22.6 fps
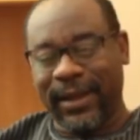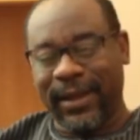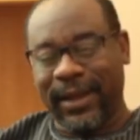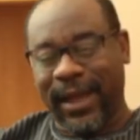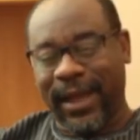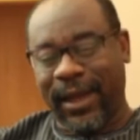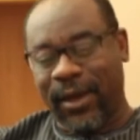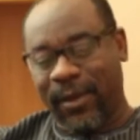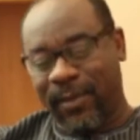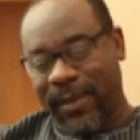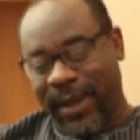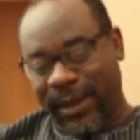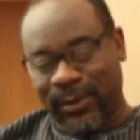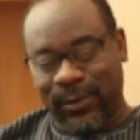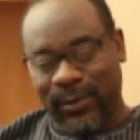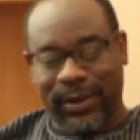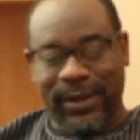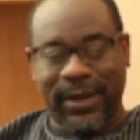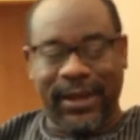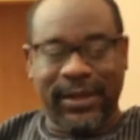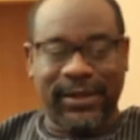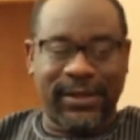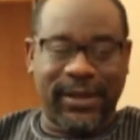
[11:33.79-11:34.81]
I come back to what
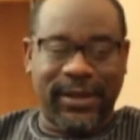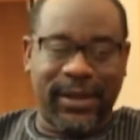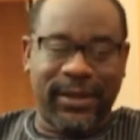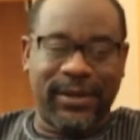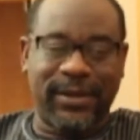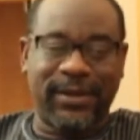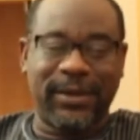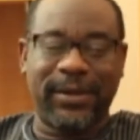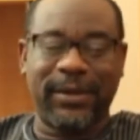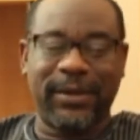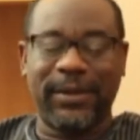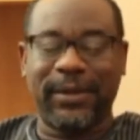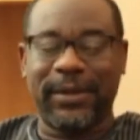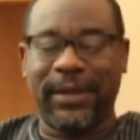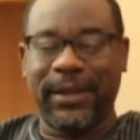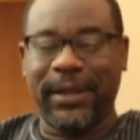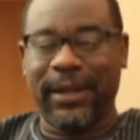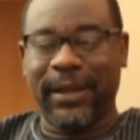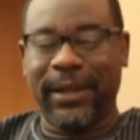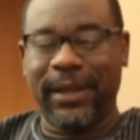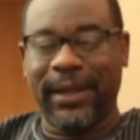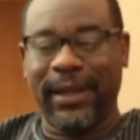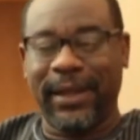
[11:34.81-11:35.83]
I said.
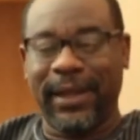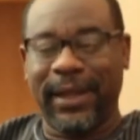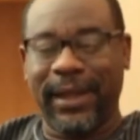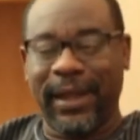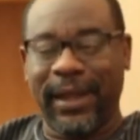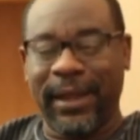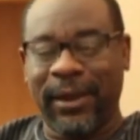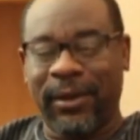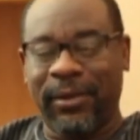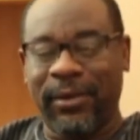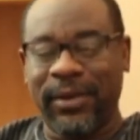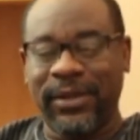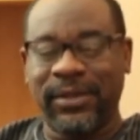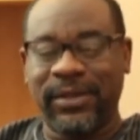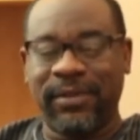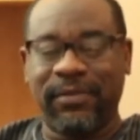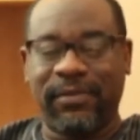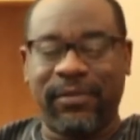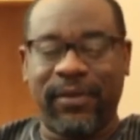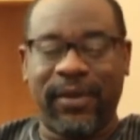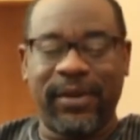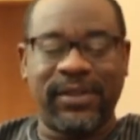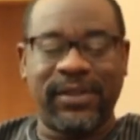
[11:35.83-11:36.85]
The increase in
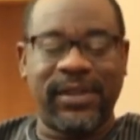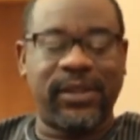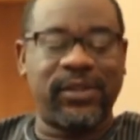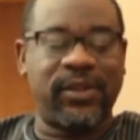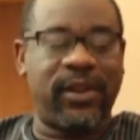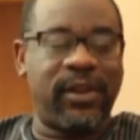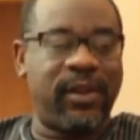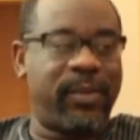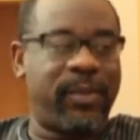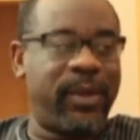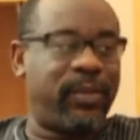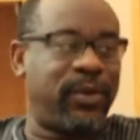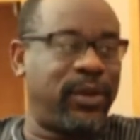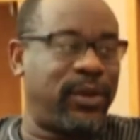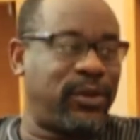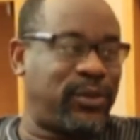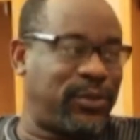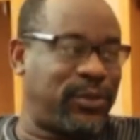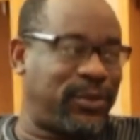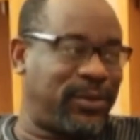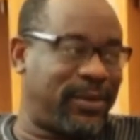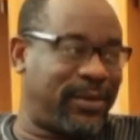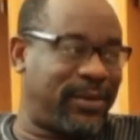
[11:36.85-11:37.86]
fraud is actually a people
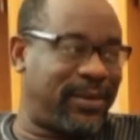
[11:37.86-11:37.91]
issue.